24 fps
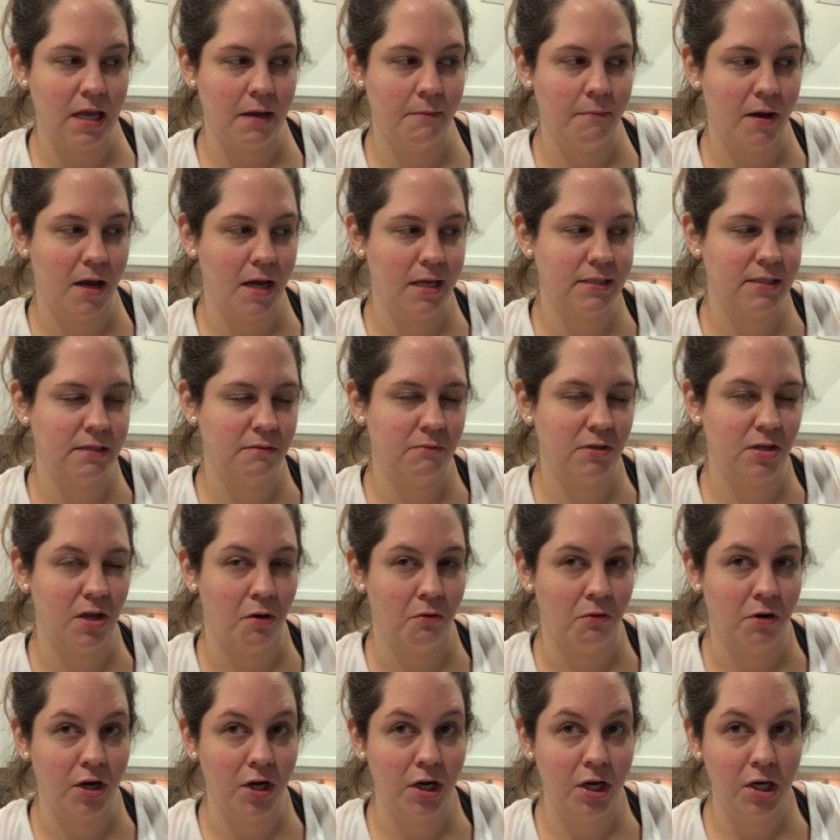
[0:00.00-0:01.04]
I bought some
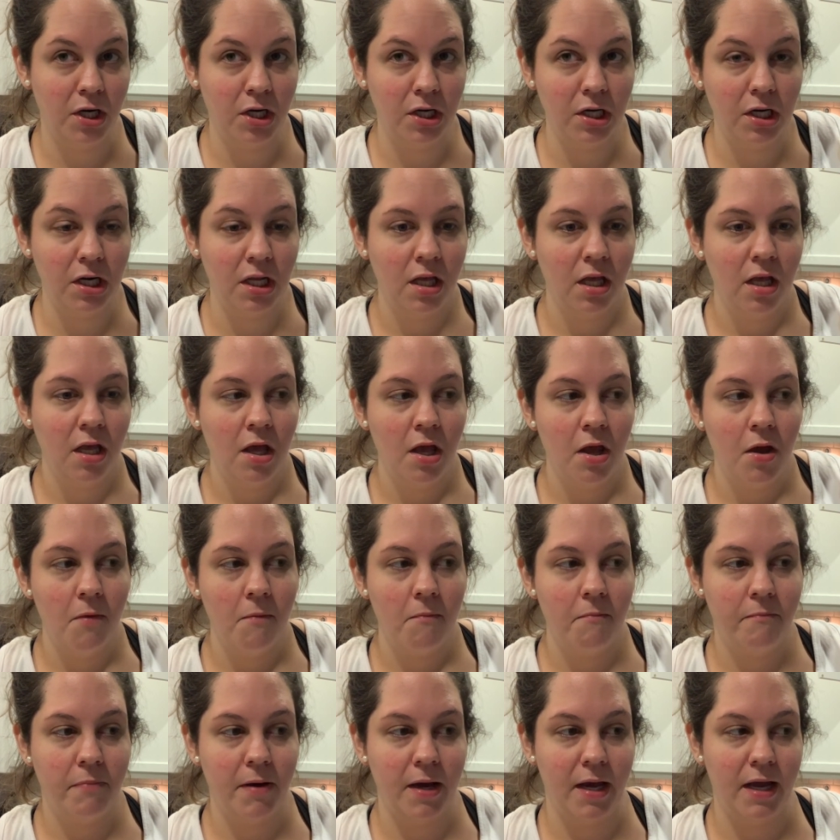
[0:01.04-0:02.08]
yogurt,
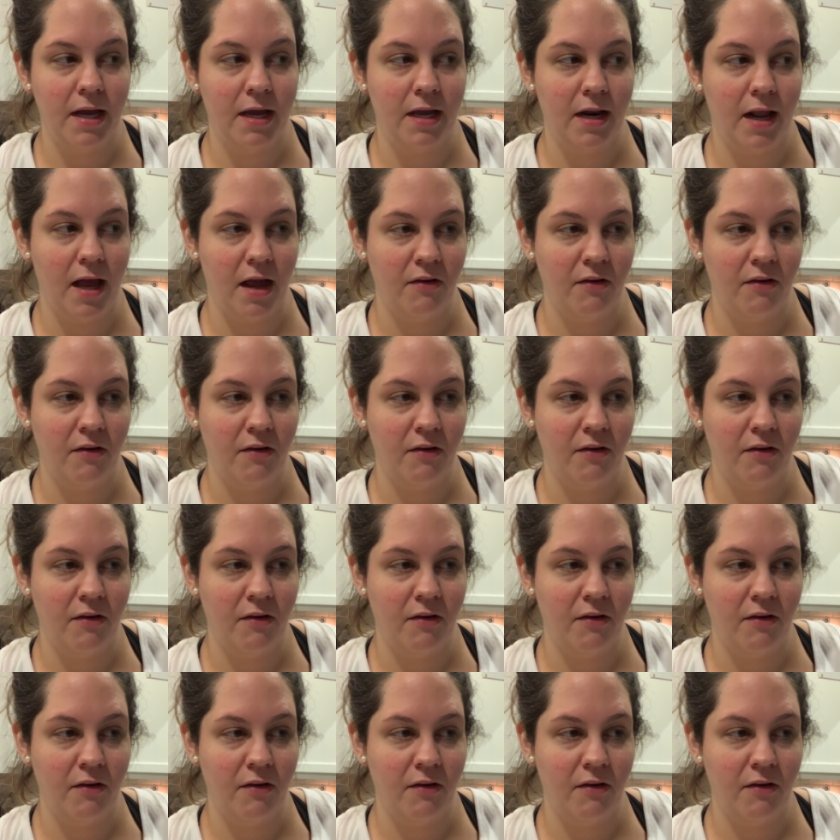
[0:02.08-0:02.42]
but